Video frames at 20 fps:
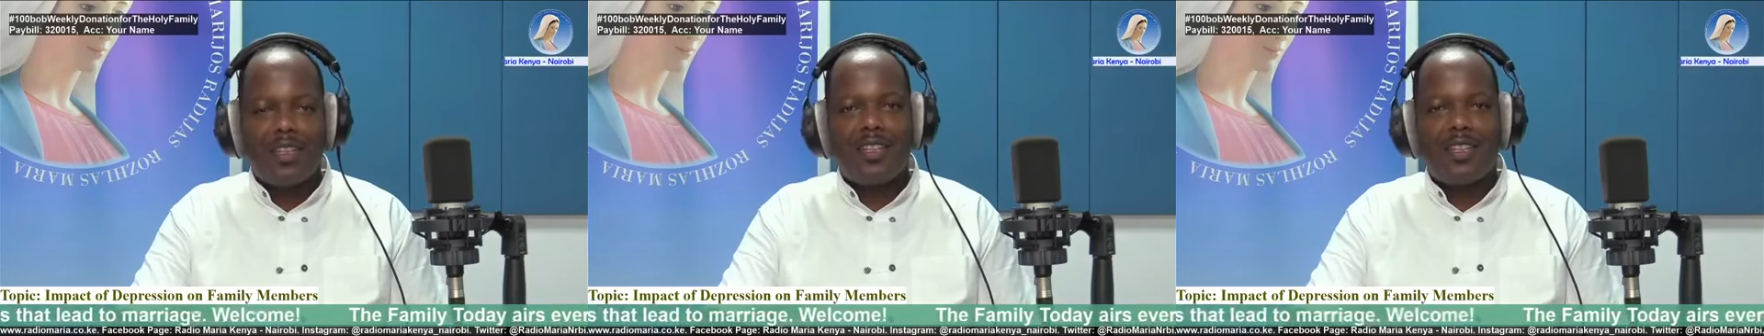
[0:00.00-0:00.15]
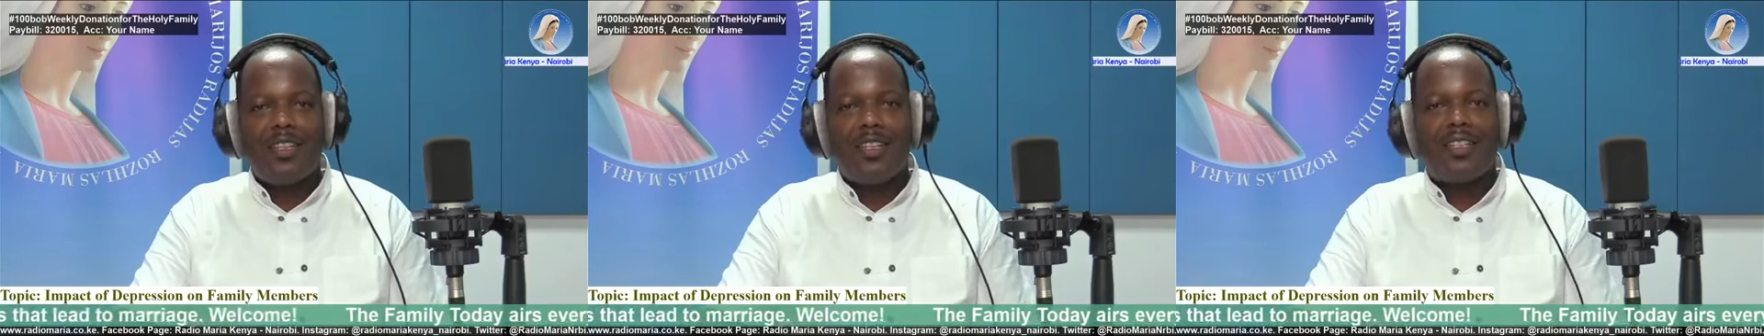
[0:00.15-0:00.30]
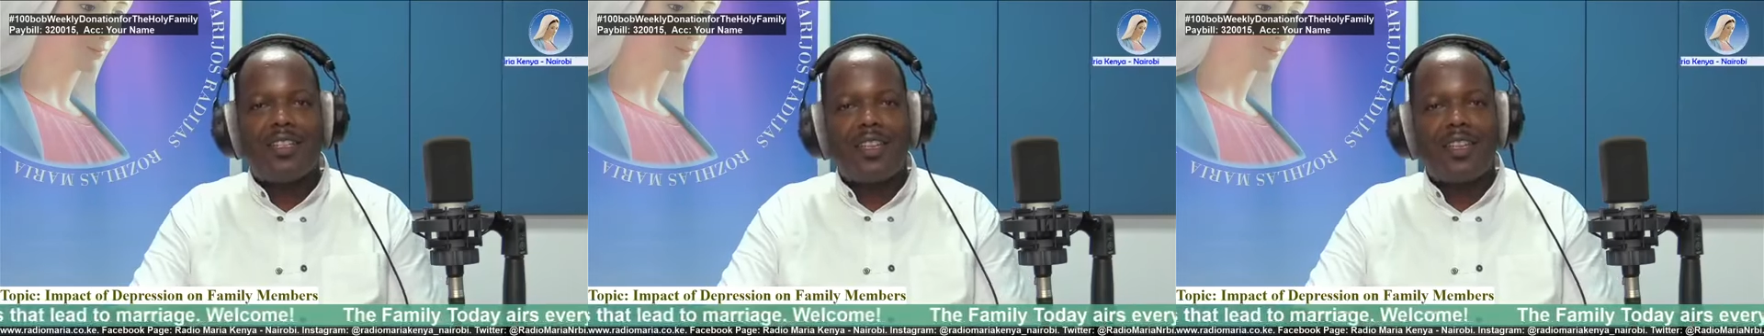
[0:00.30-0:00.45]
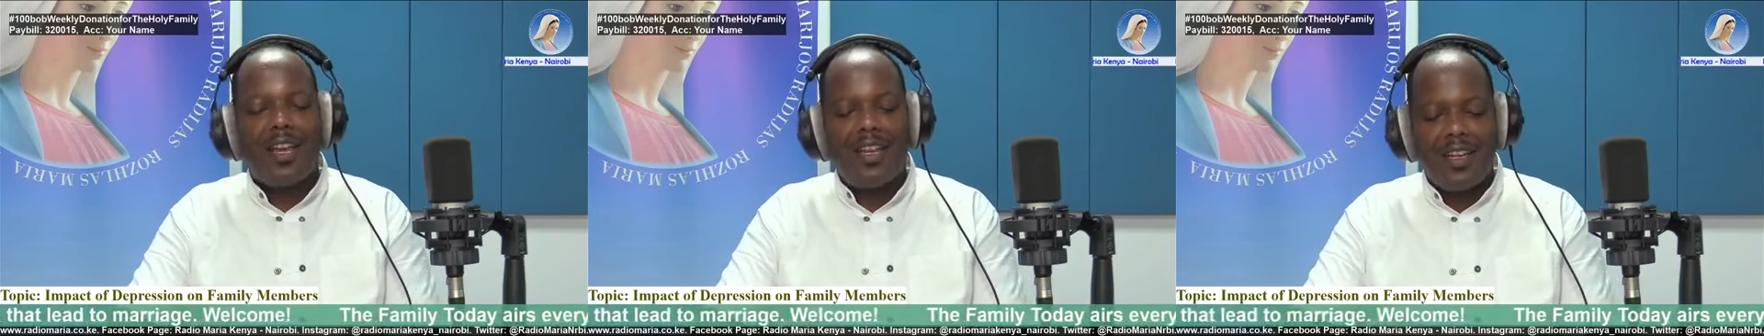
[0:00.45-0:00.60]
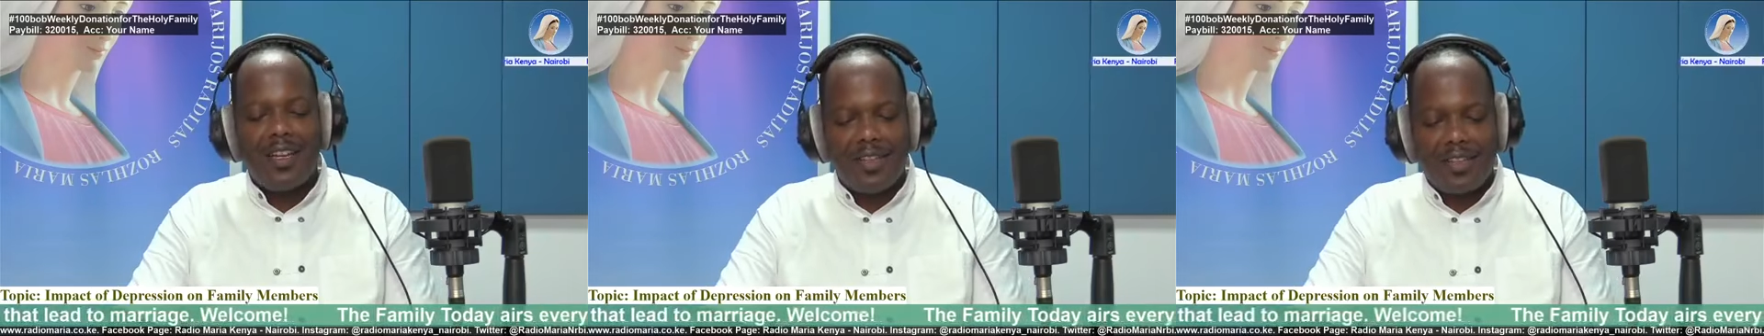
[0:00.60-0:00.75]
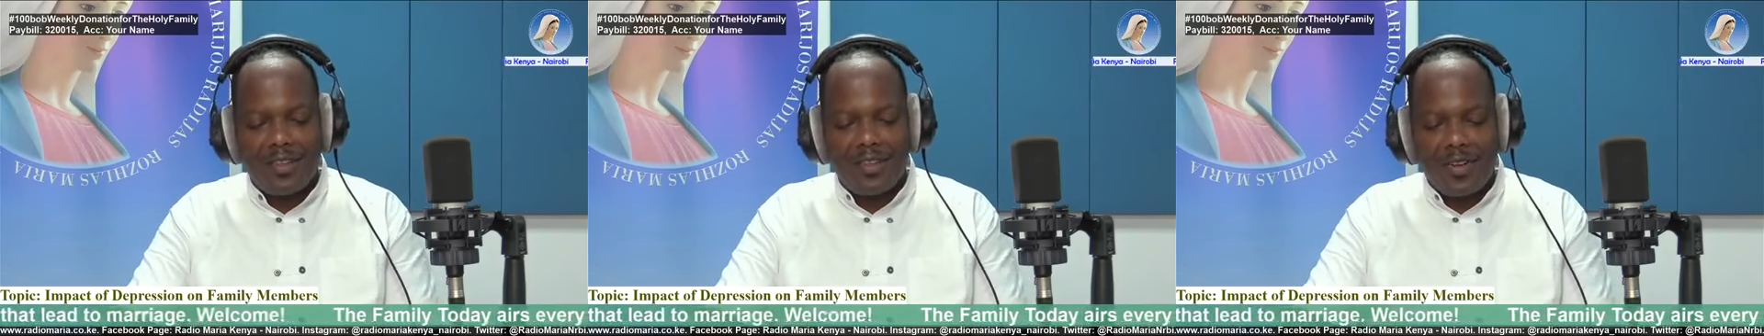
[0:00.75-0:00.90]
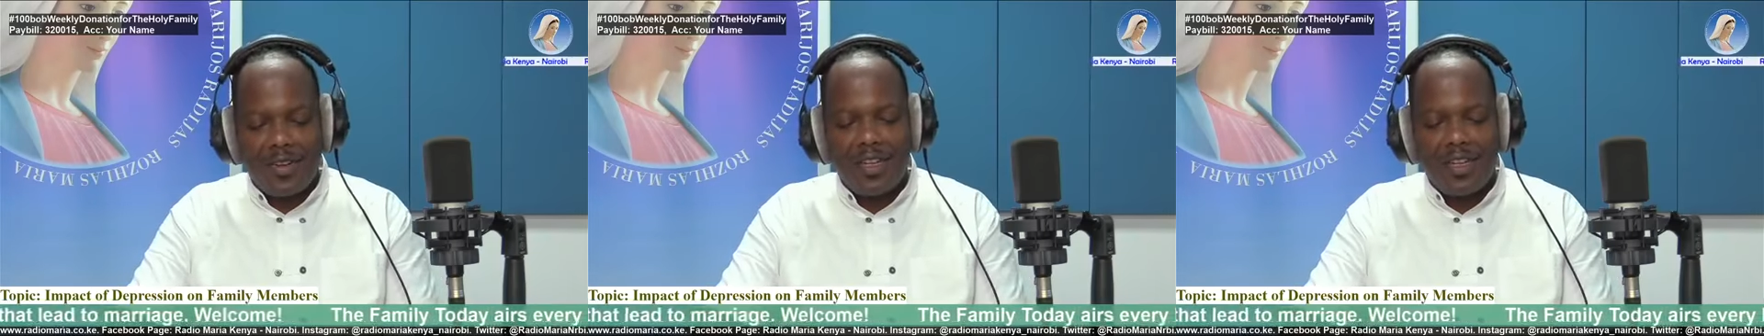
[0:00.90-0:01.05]
This is Silas
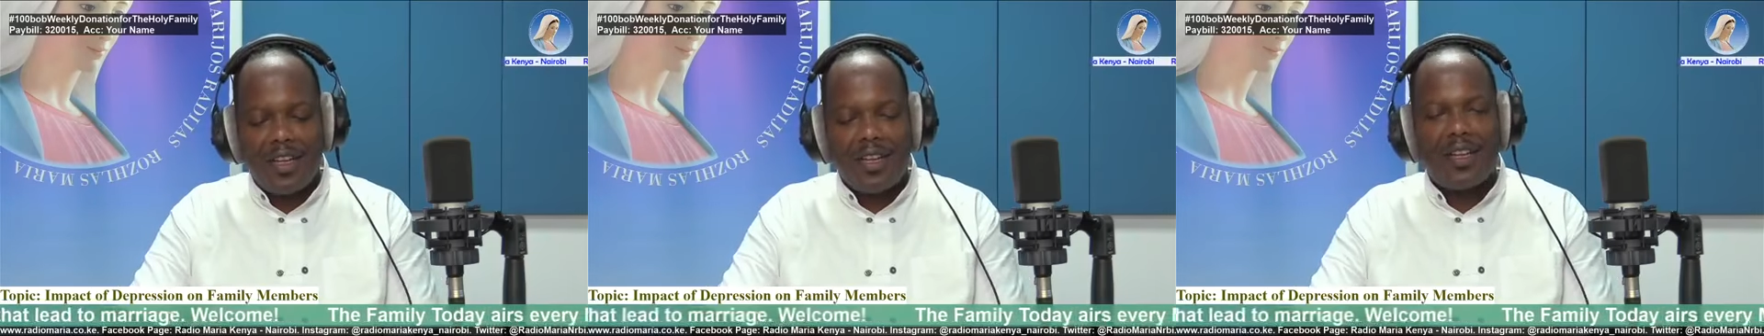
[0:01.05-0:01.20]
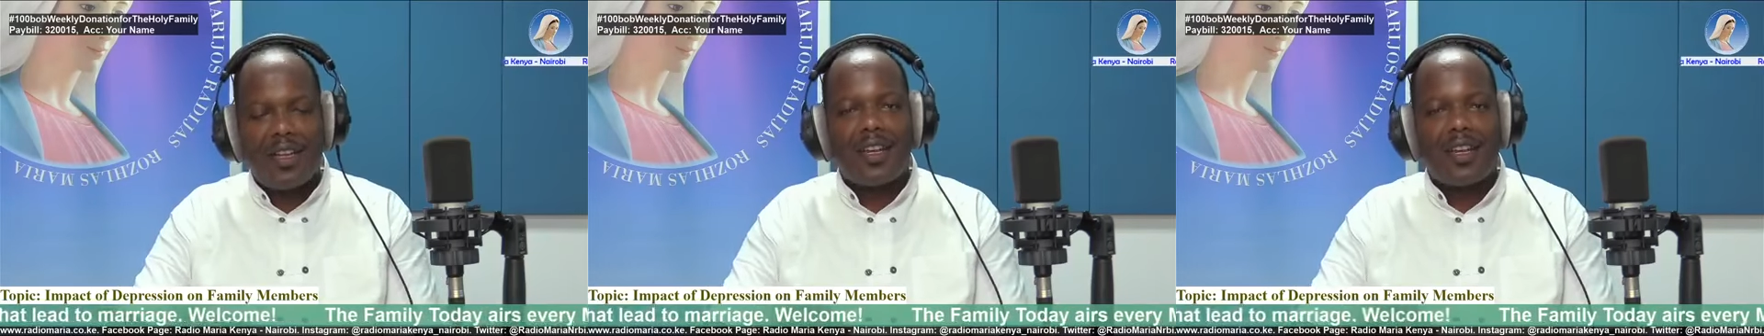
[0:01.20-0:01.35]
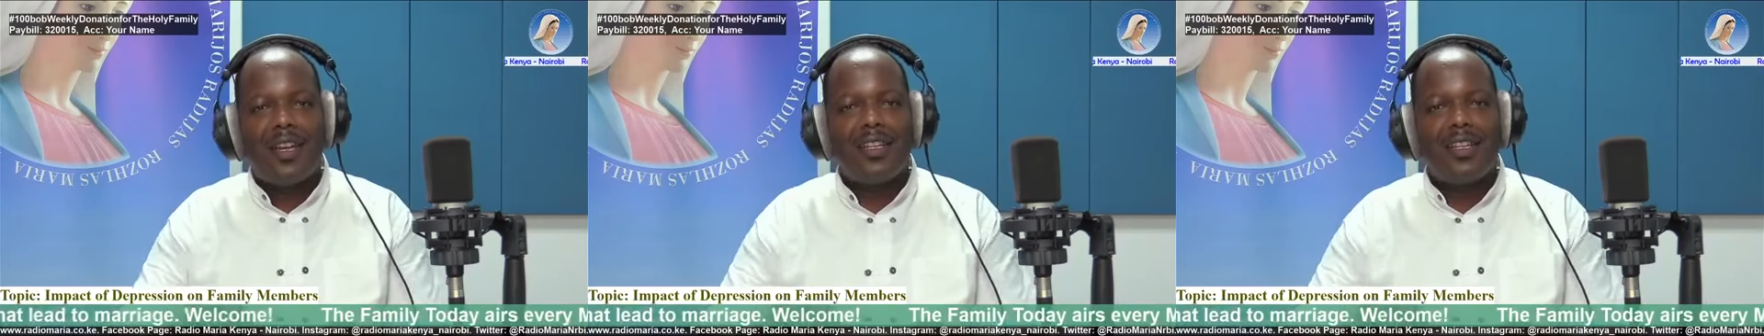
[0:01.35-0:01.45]
Kiriinya,